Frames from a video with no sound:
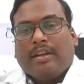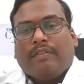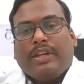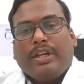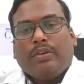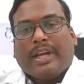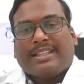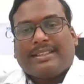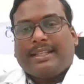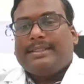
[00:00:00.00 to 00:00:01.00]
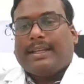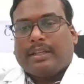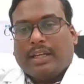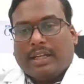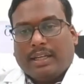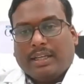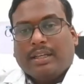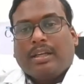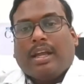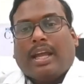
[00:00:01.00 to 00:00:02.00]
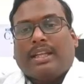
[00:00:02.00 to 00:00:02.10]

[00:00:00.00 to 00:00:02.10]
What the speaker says: We need to exercise regularly, and